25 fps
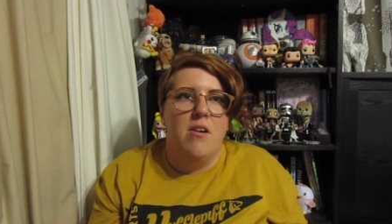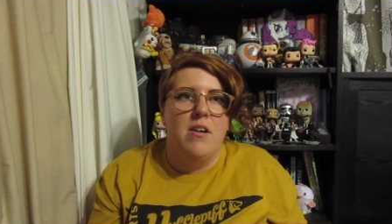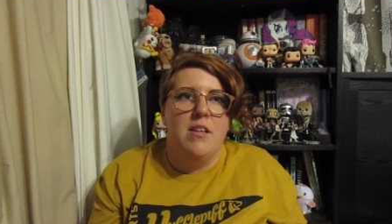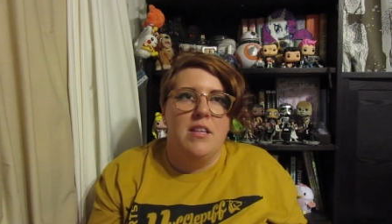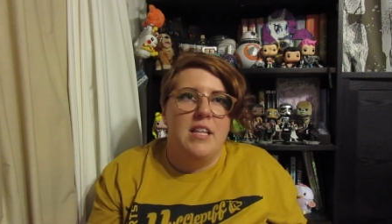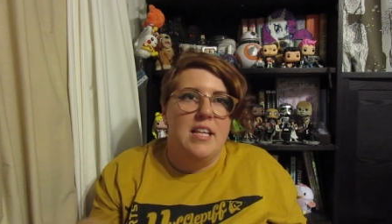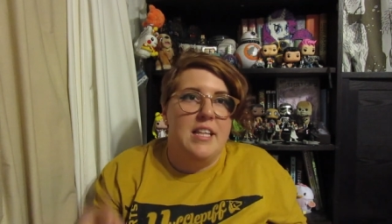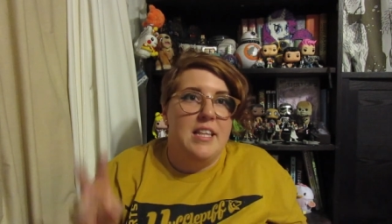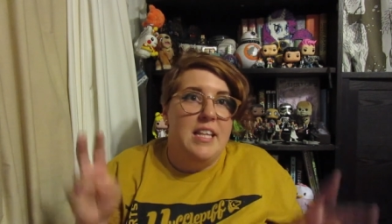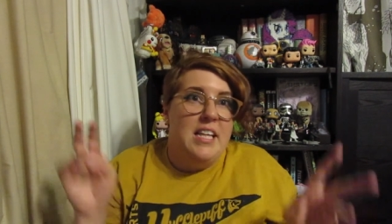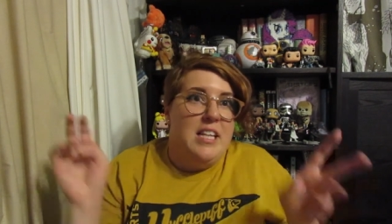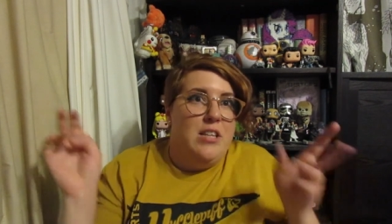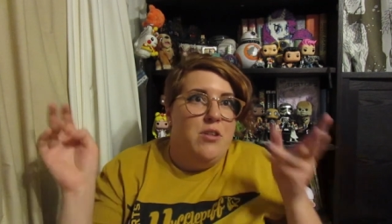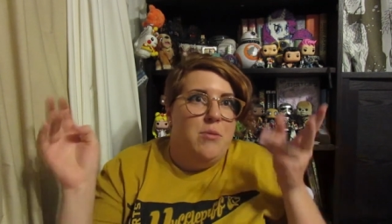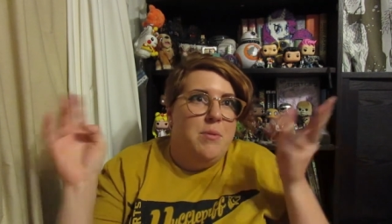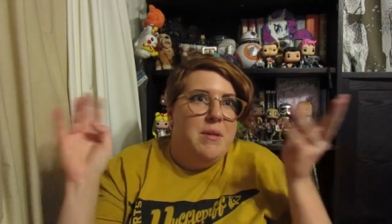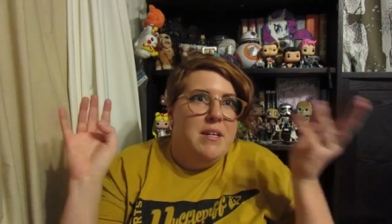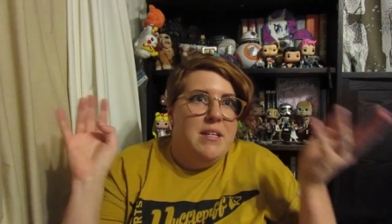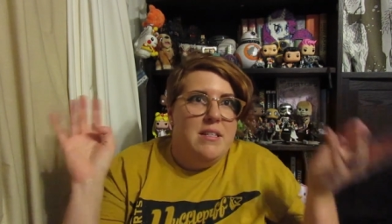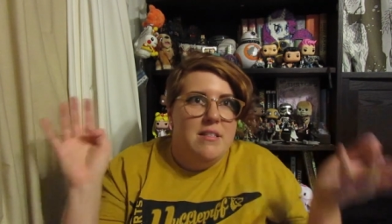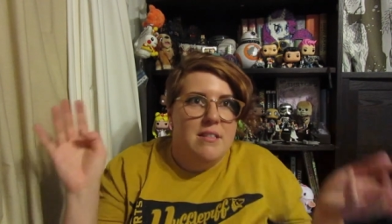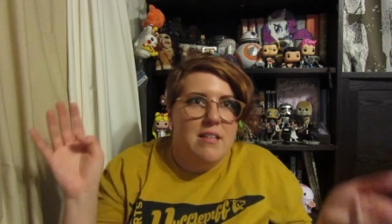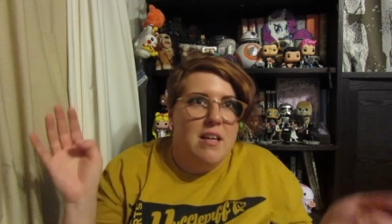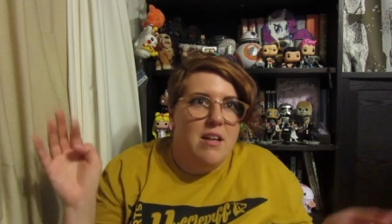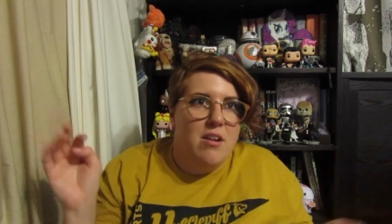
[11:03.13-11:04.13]
and they think they're
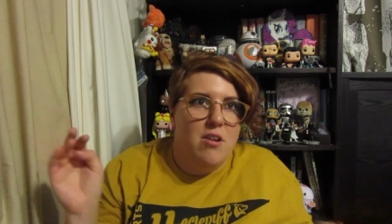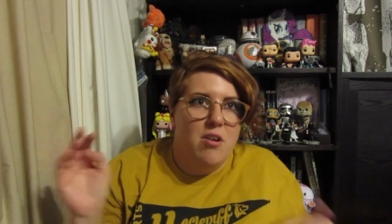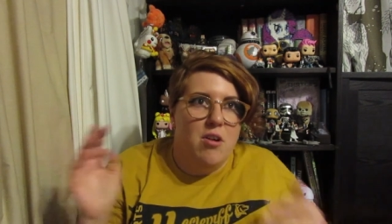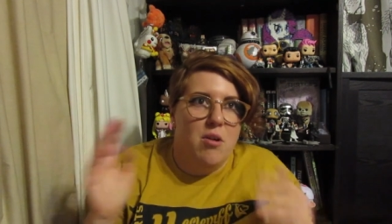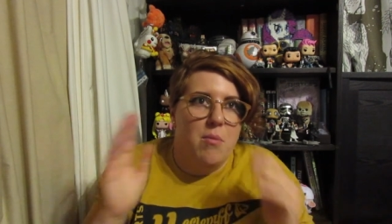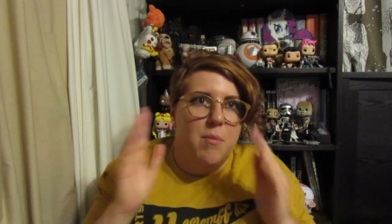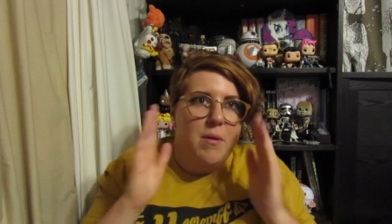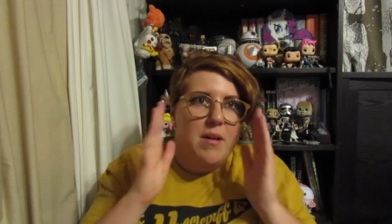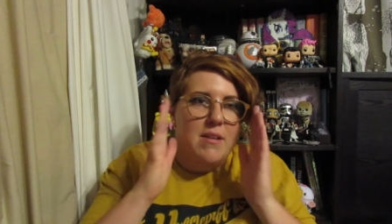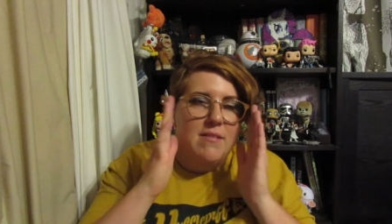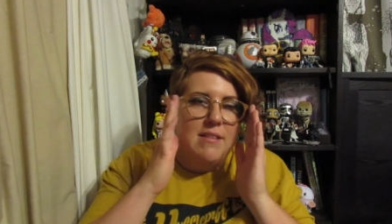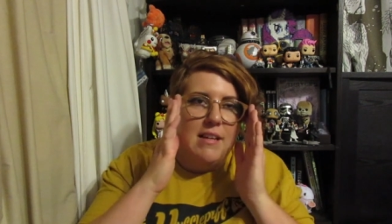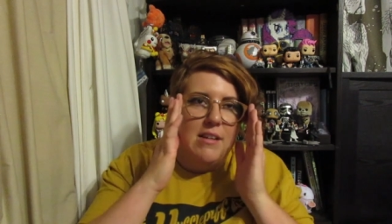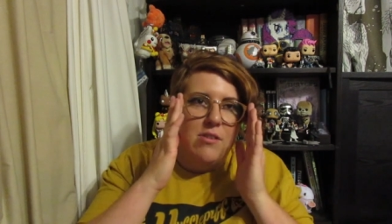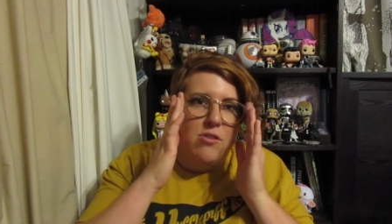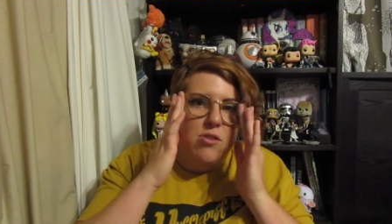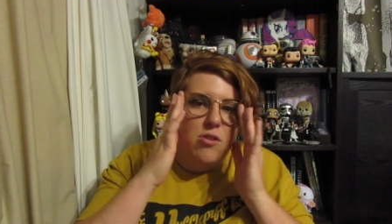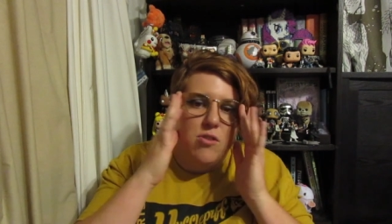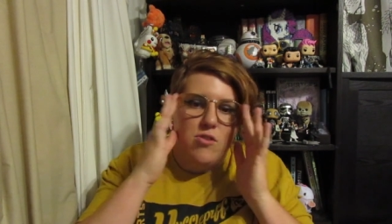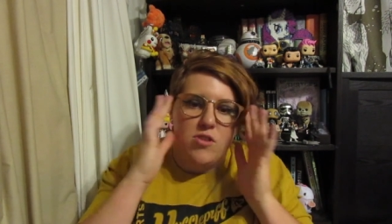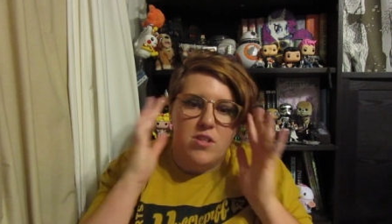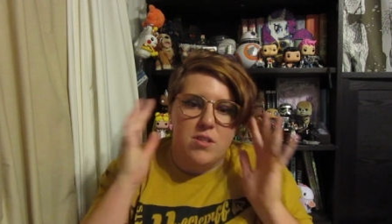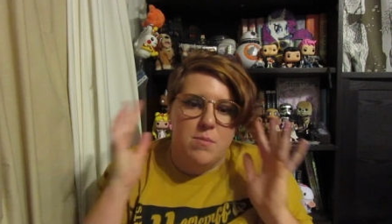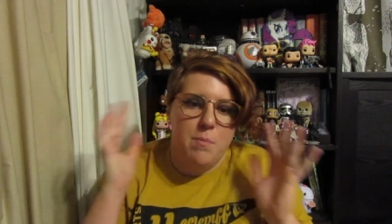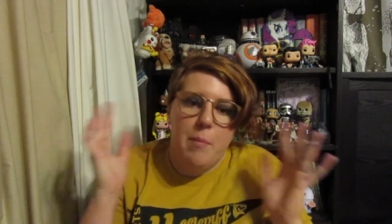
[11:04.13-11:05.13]
being subtle, but it's actually
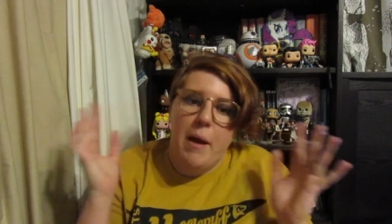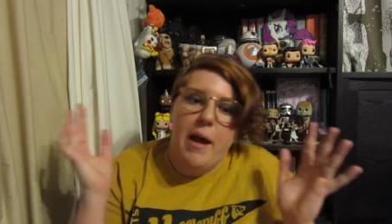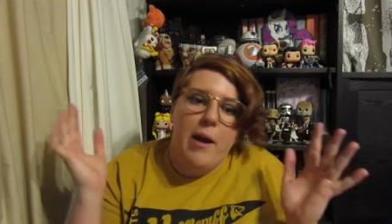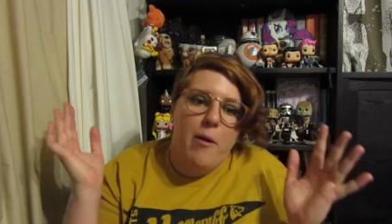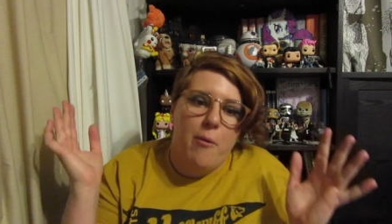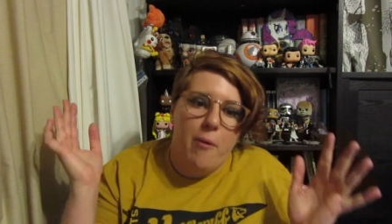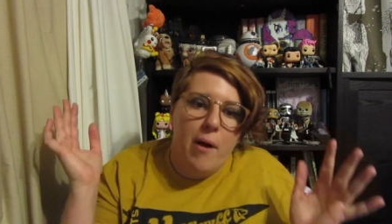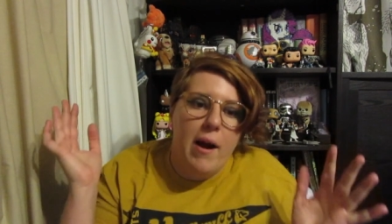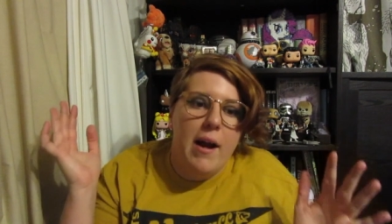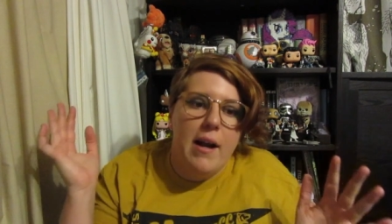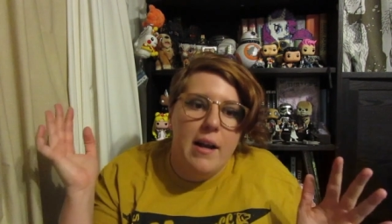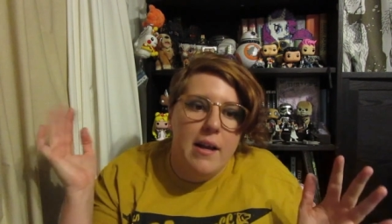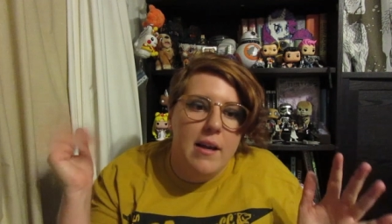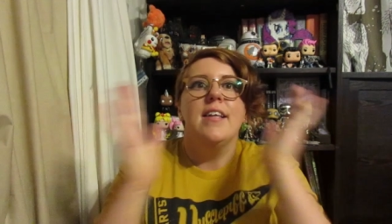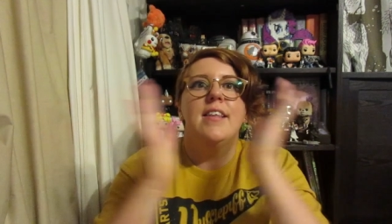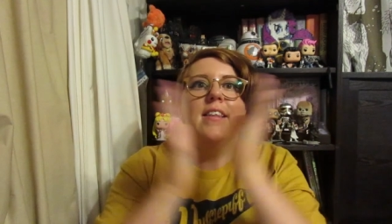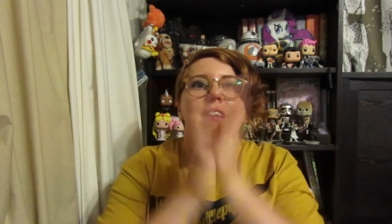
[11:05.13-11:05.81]
just bad writing.